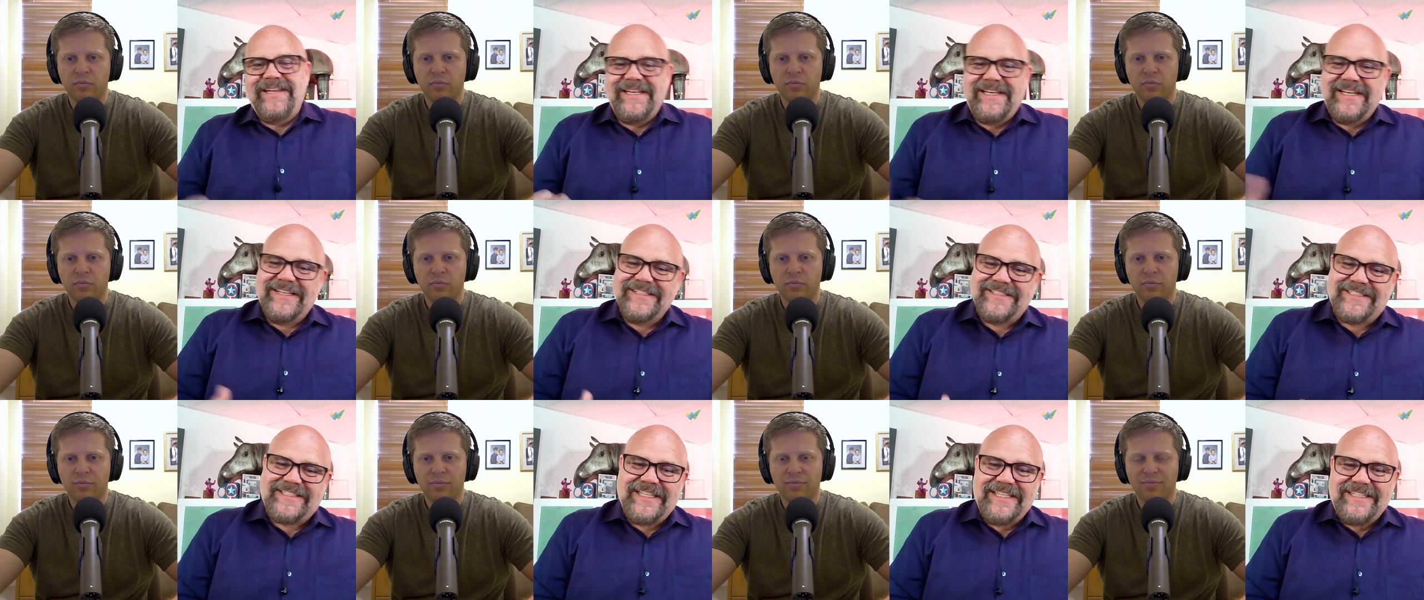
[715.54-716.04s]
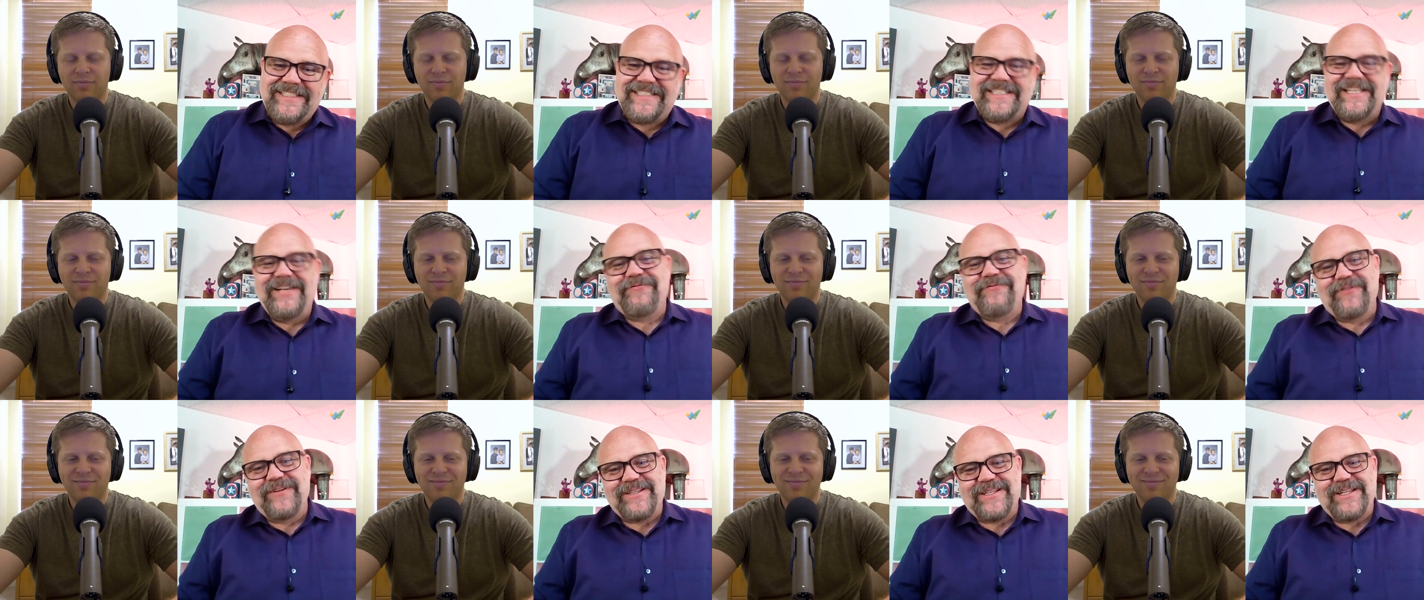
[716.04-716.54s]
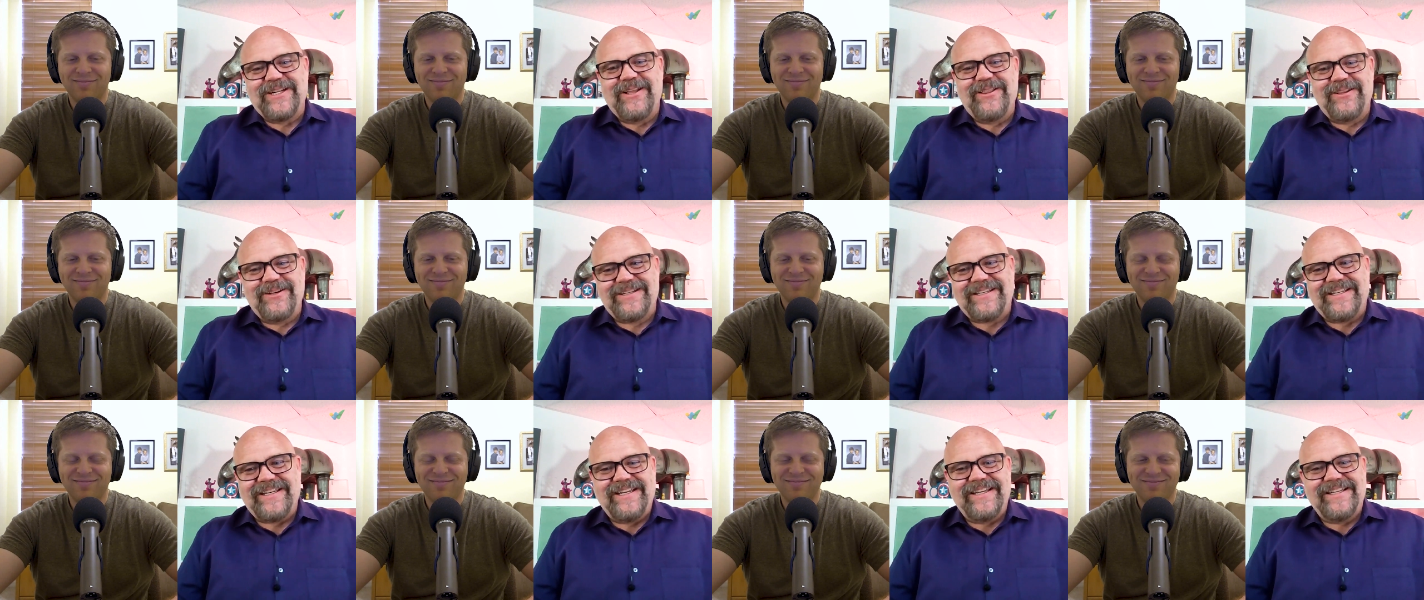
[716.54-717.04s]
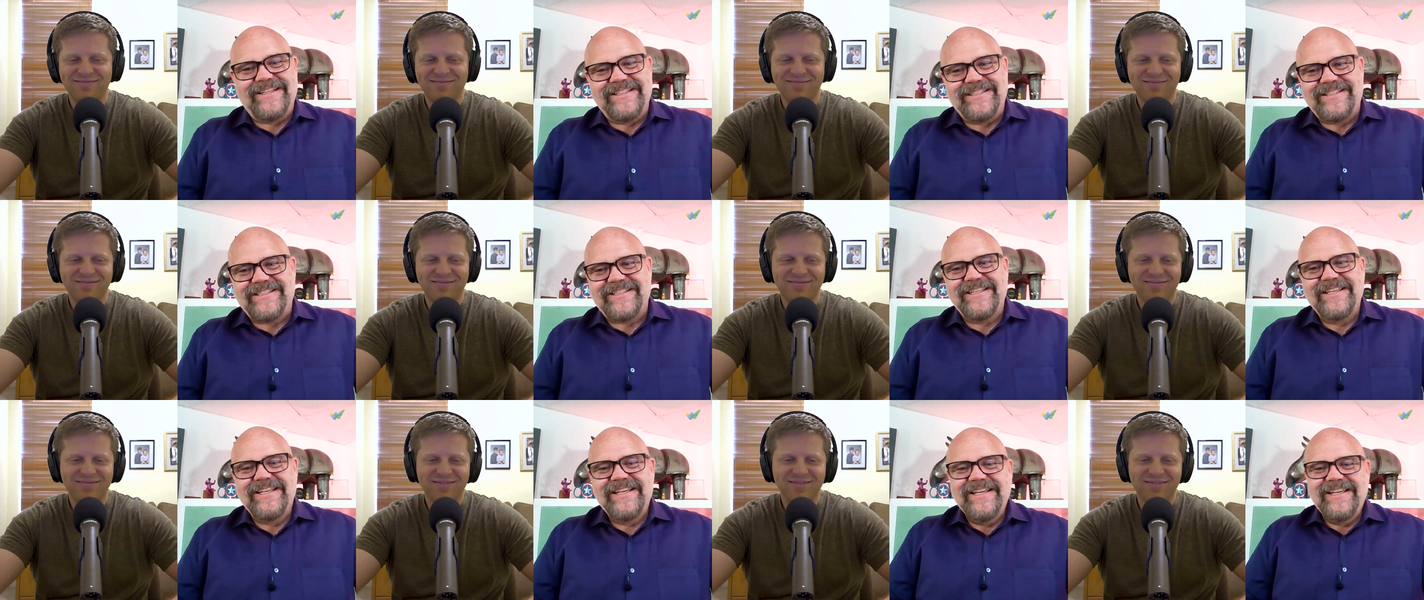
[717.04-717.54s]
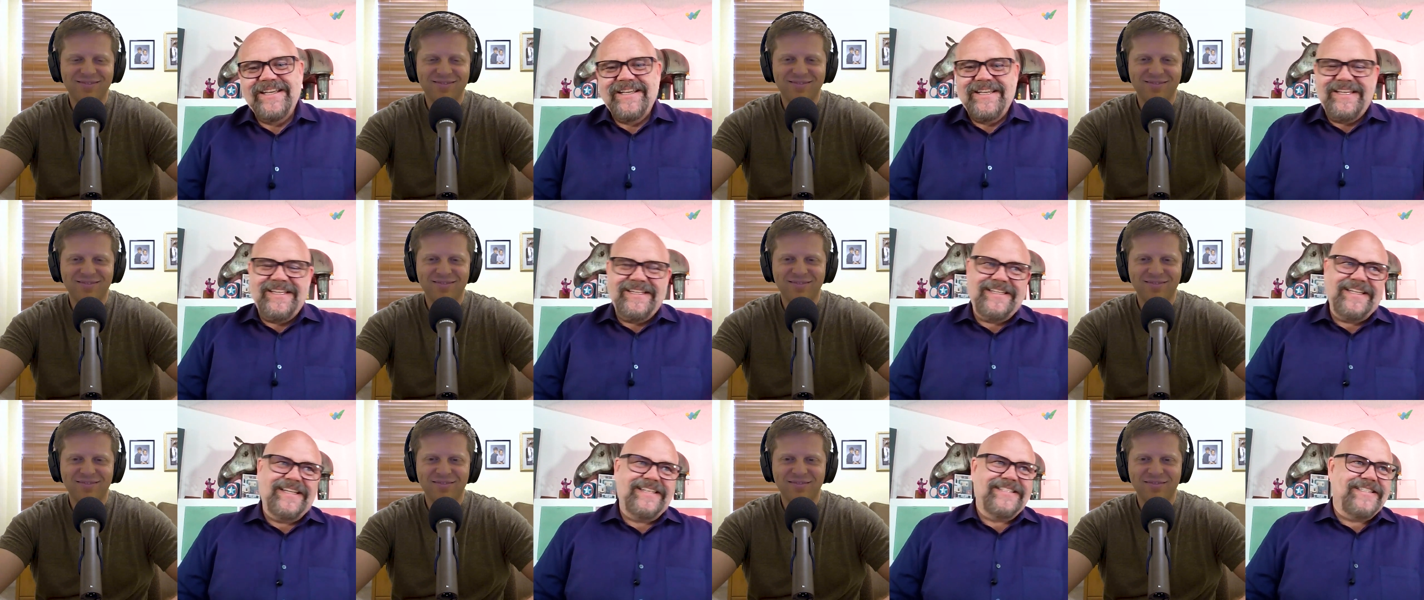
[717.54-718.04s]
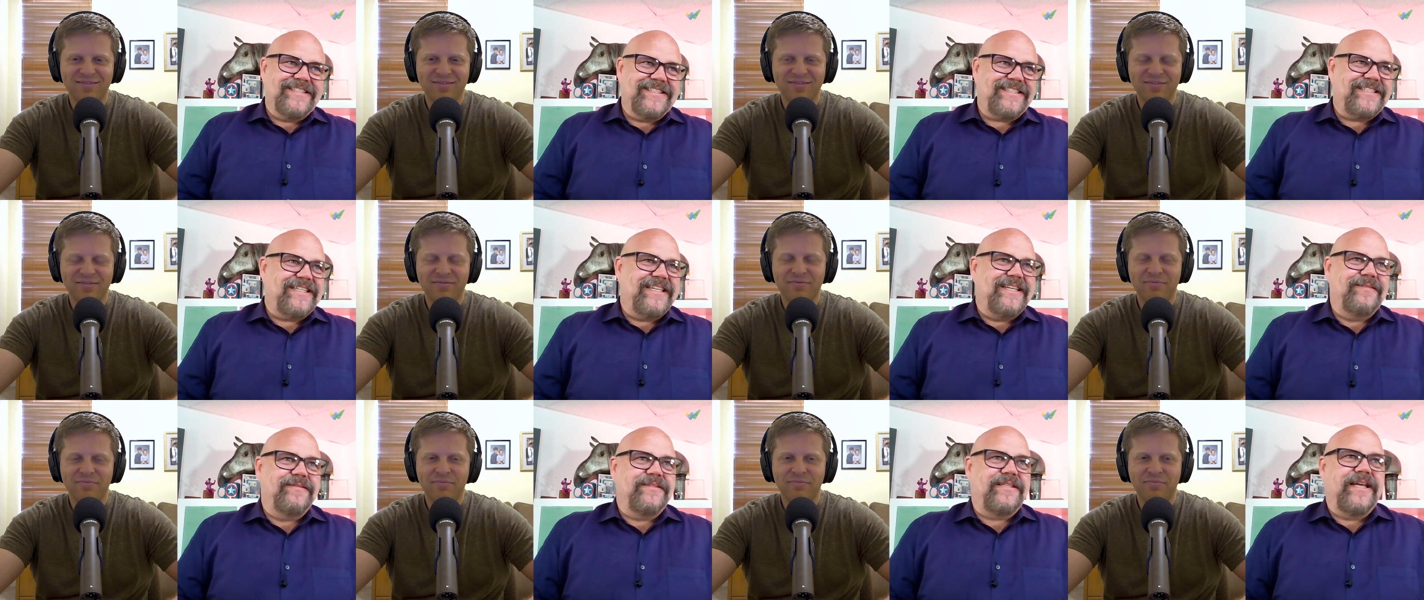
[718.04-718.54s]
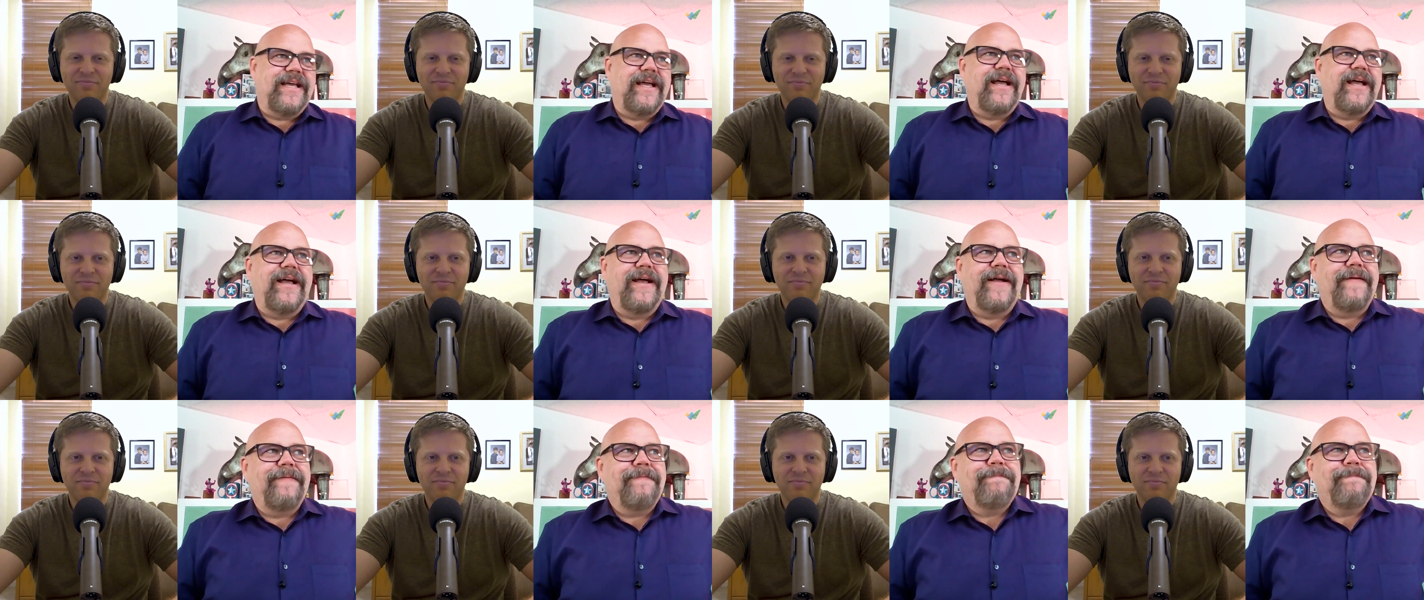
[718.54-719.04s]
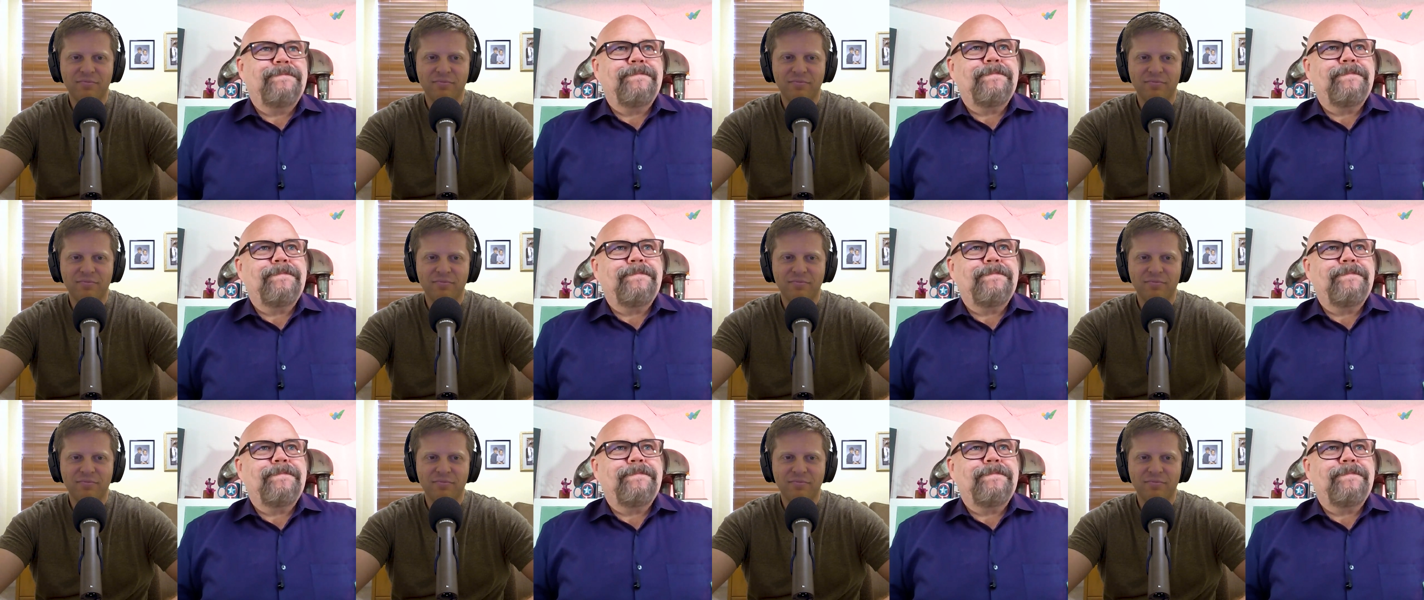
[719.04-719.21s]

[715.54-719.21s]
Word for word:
Speaker 1: he does things different than other kids he doesn't seem to